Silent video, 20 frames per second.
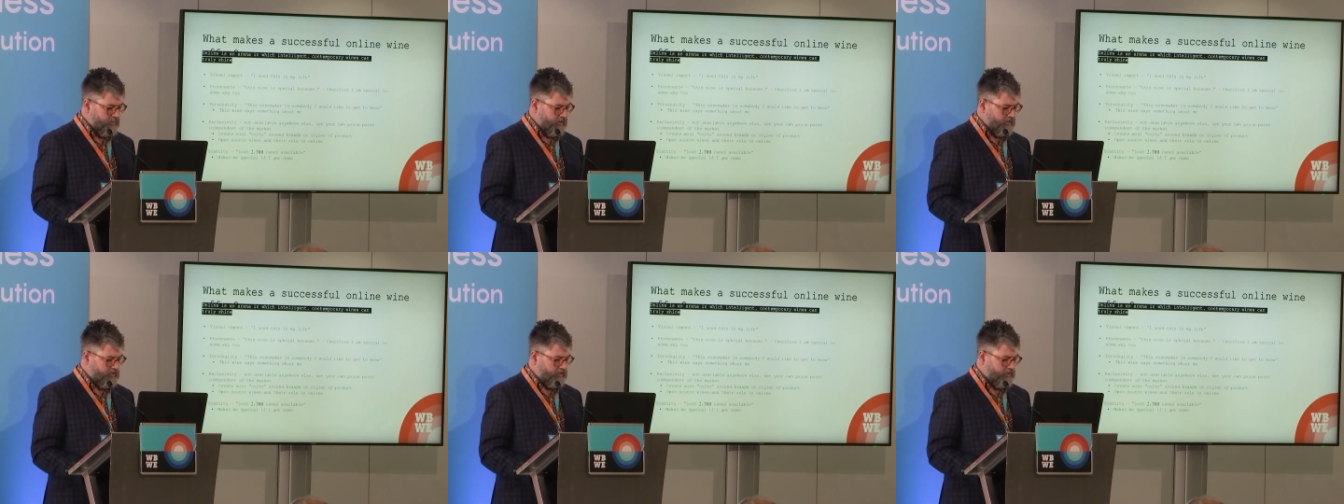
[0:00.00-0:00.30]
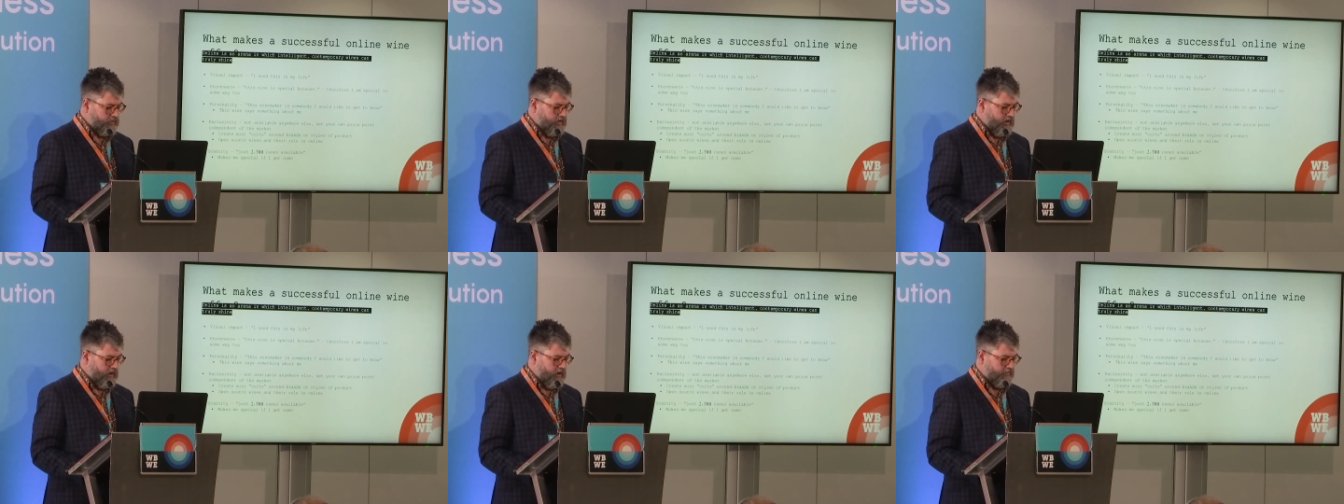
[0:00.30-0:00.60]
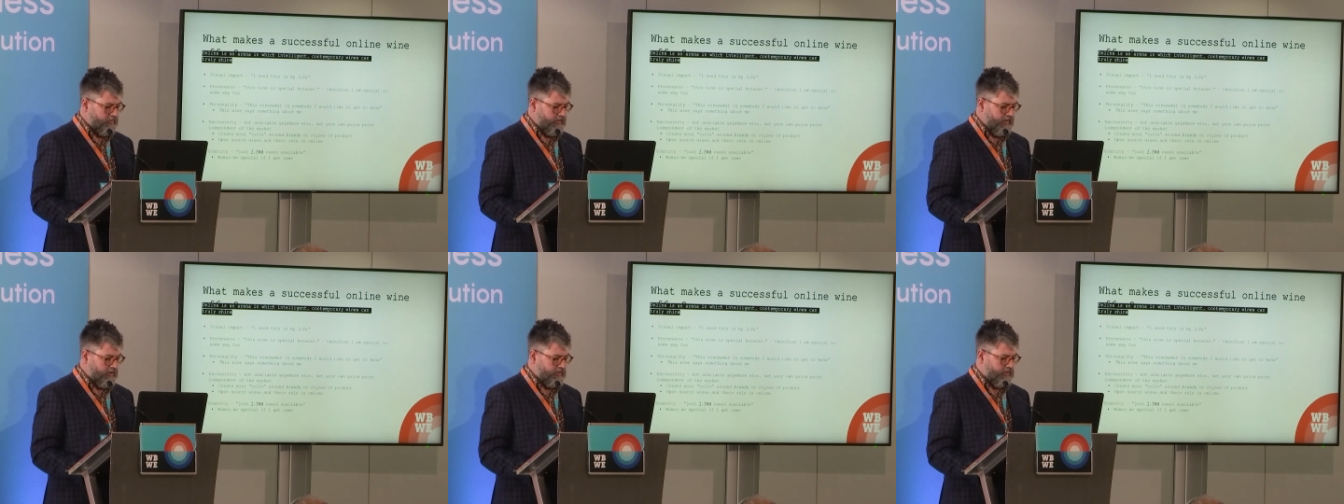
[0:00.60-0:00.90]
but two and a
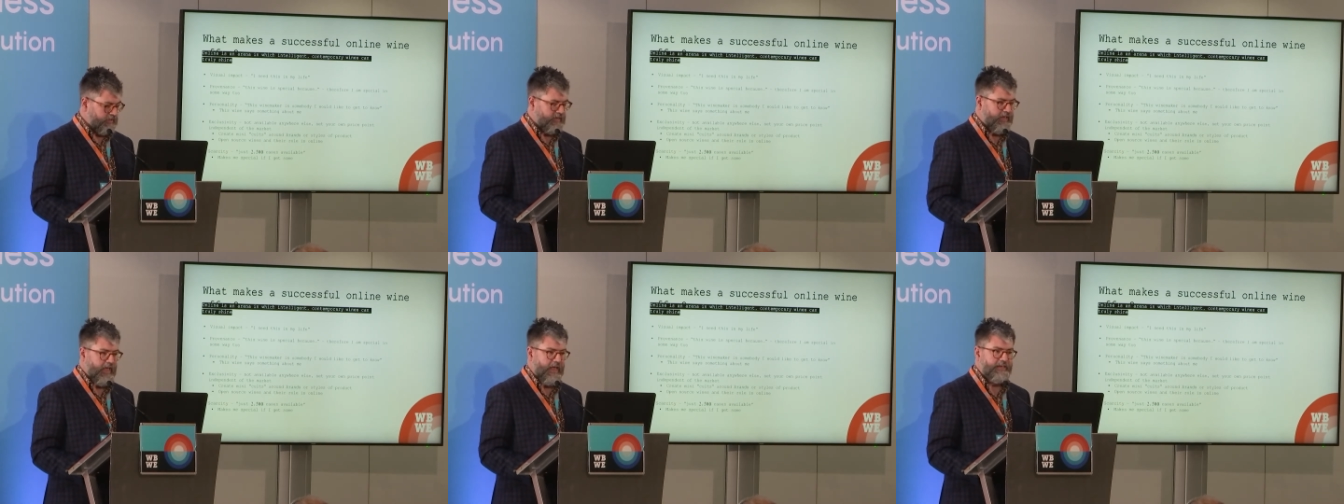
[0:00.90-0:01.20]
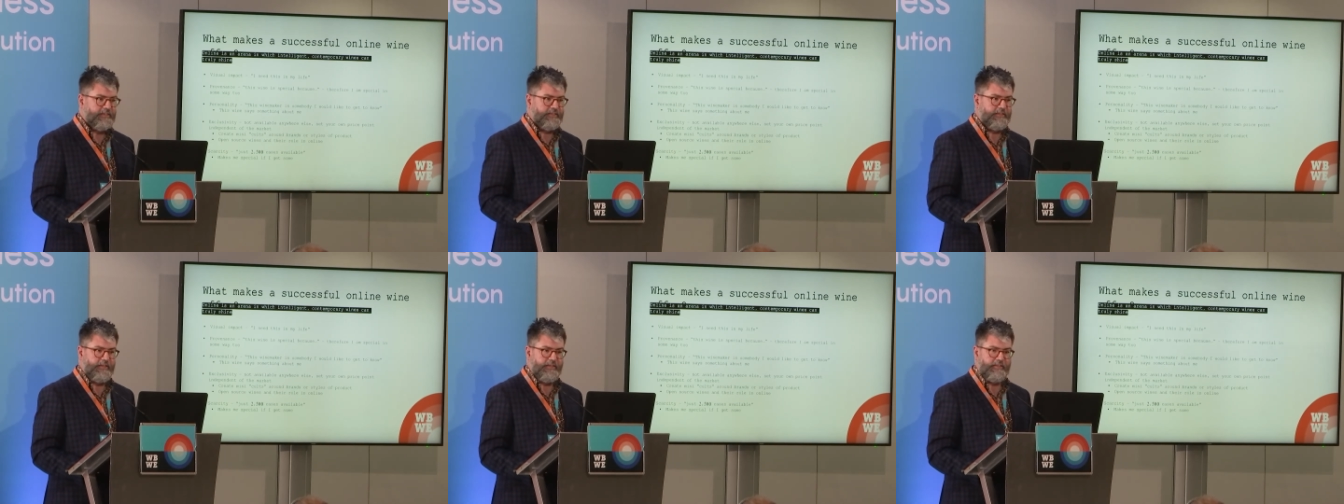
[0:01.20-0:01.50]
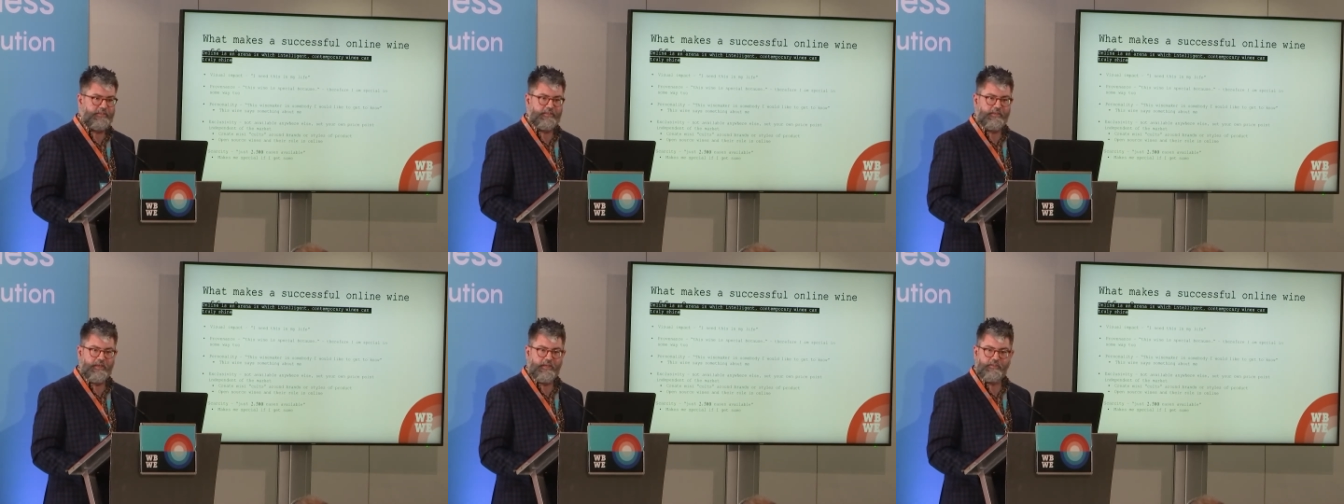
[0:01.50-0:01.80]
half thousand
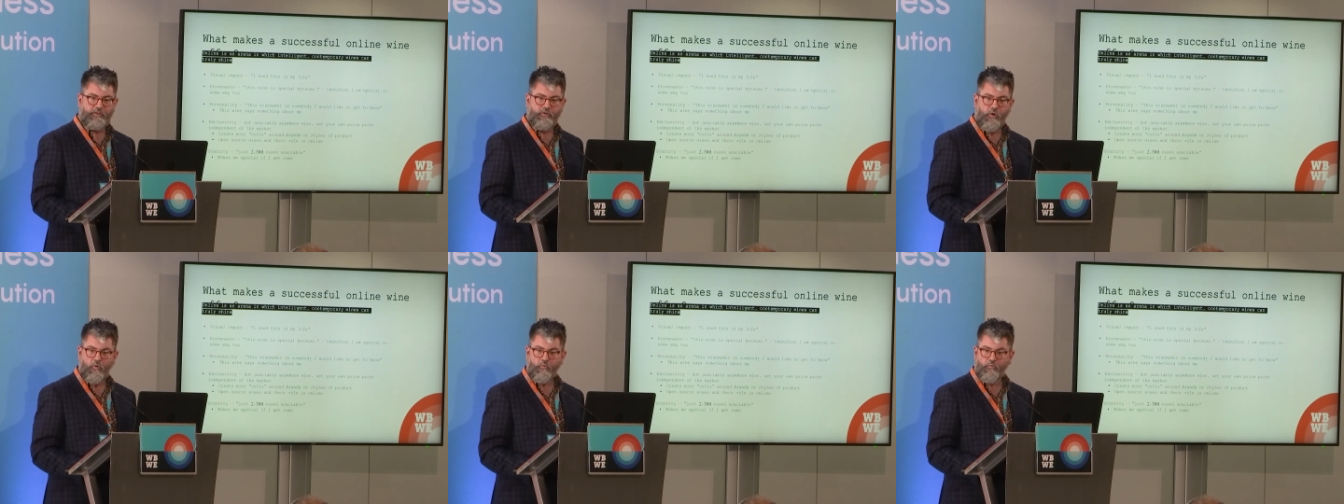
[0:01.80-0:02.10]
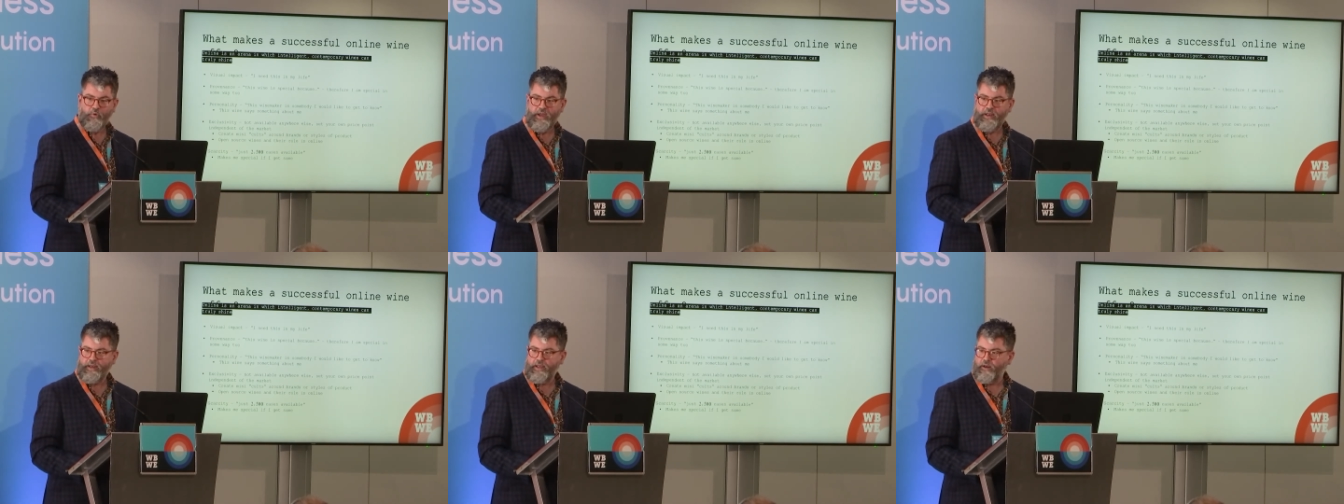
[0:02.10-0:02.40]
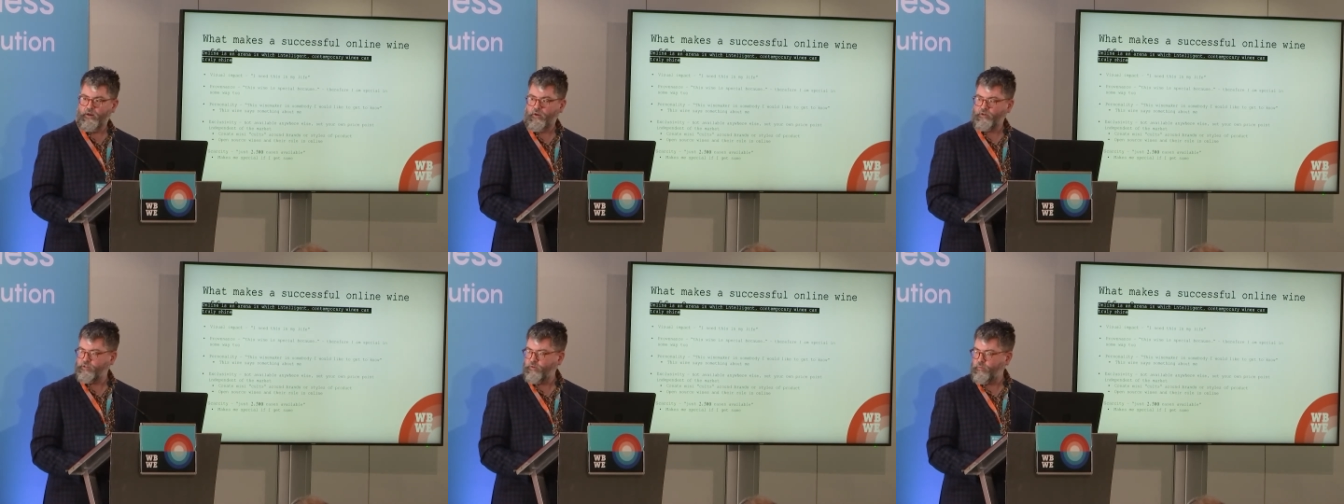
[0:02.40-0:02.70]
cases is not really
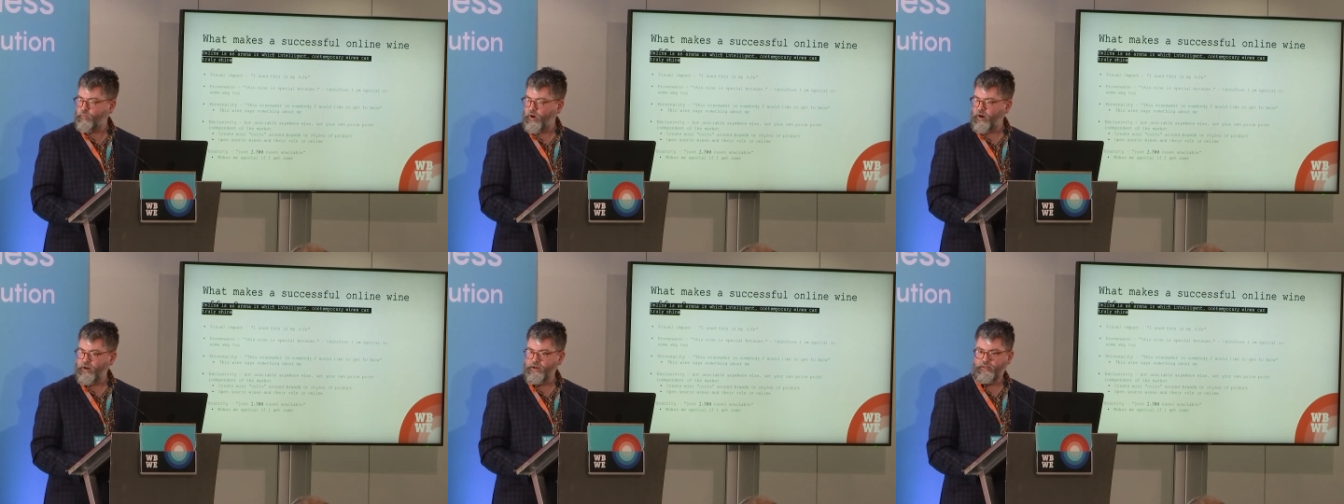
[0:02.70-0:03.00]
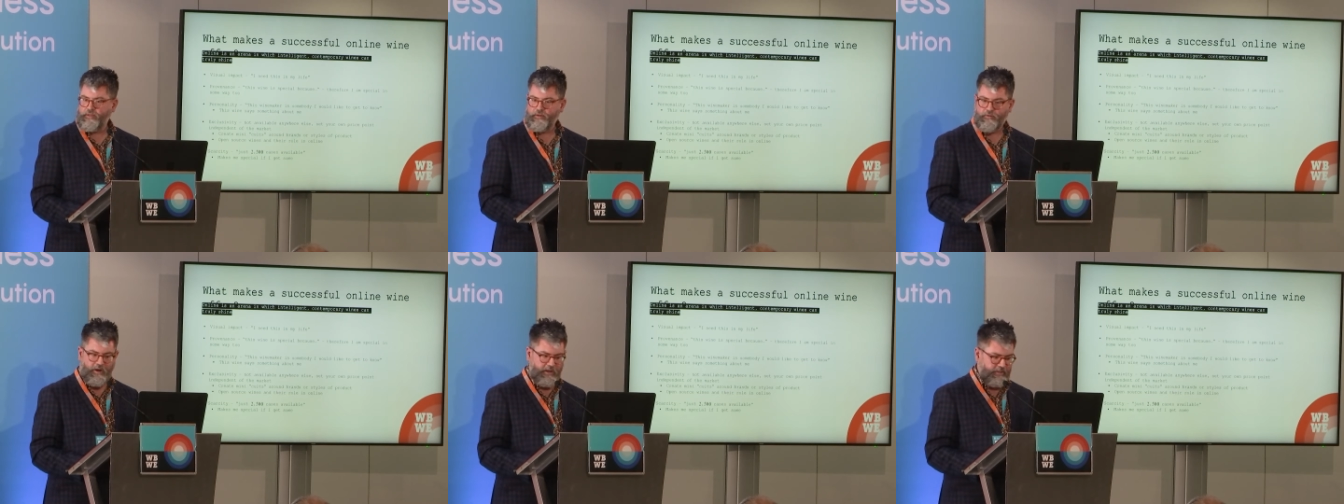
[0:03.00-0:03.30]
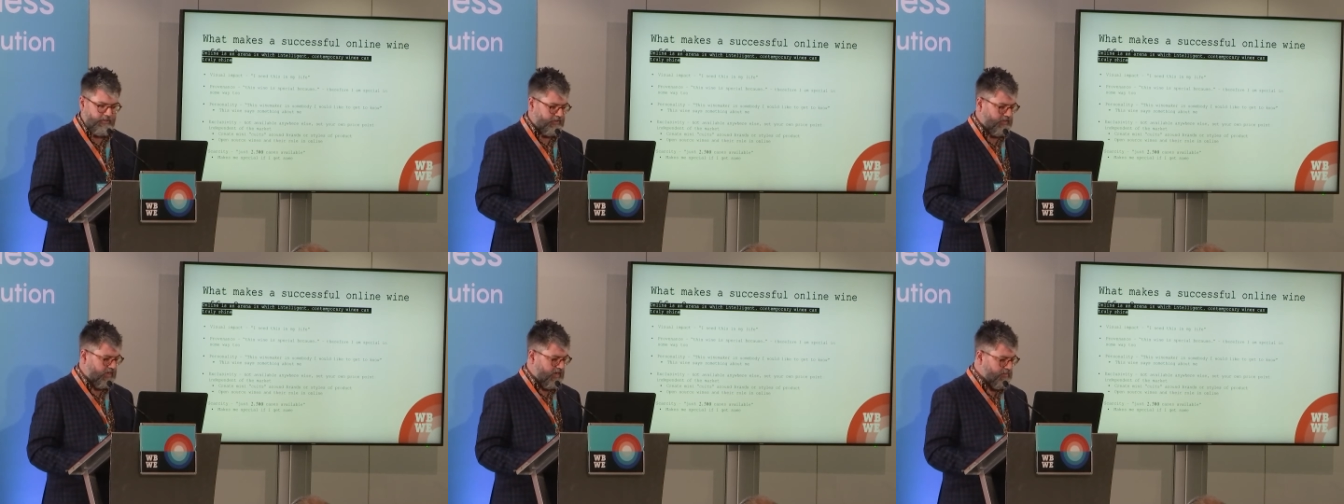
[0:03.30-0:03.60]
a lot of wine in the
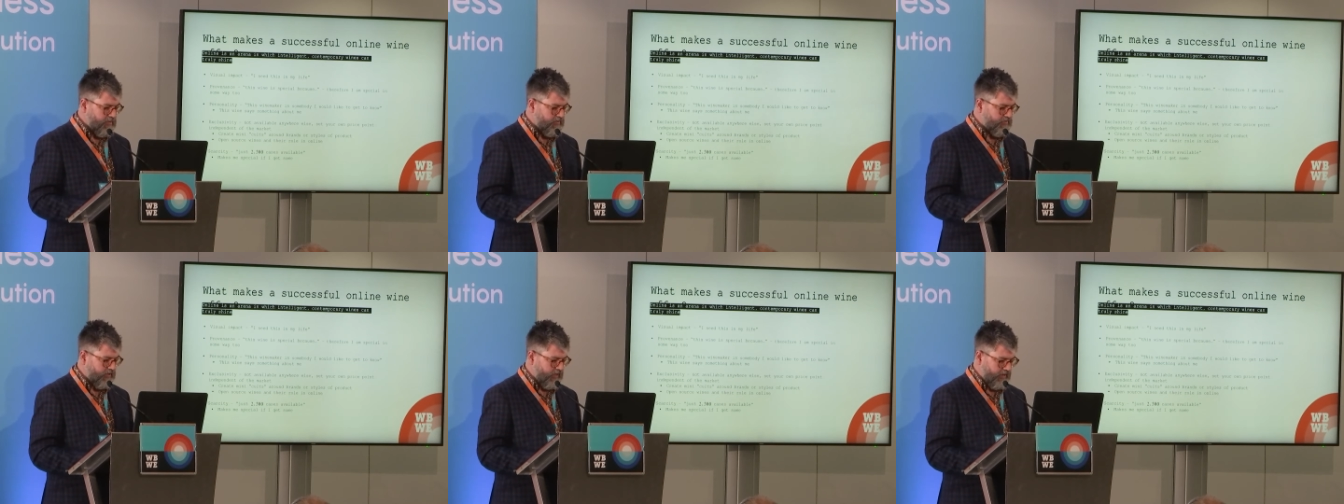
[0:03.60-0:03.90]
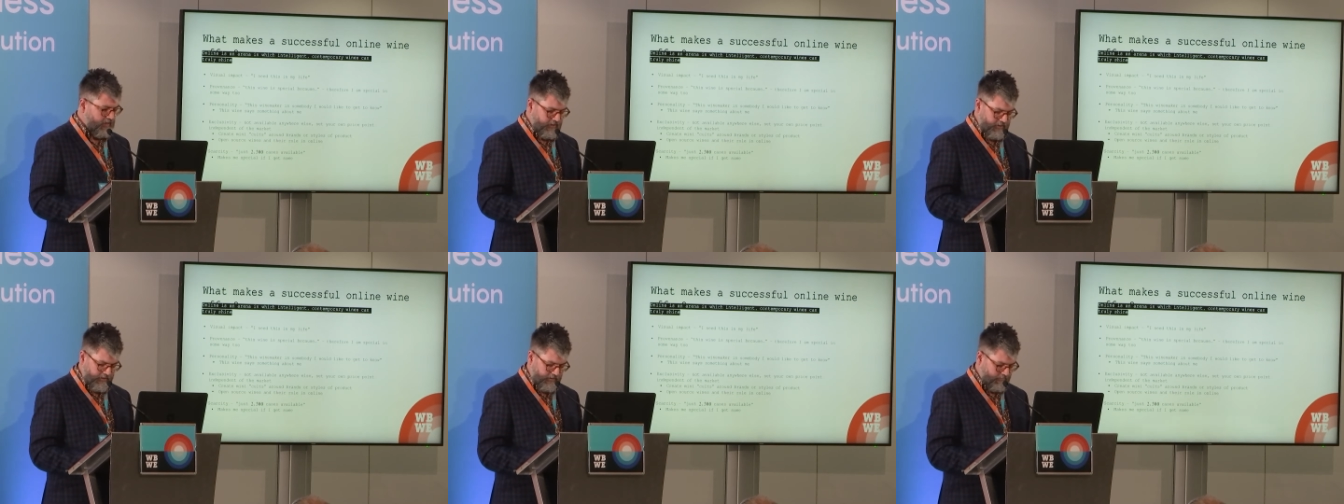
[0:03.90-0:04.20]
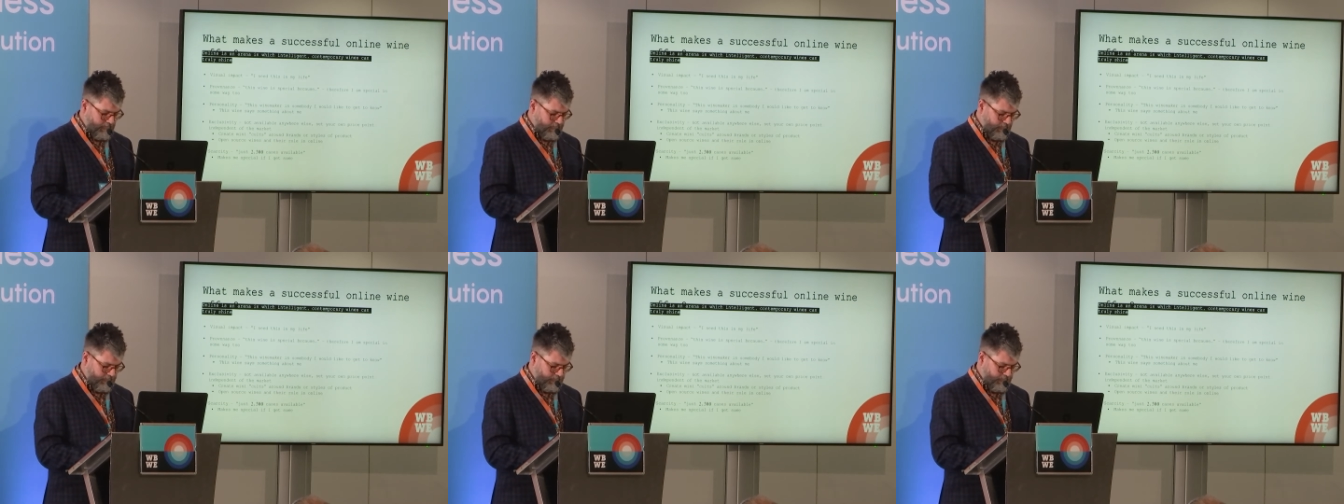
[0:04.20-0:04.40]
grand scheme of things.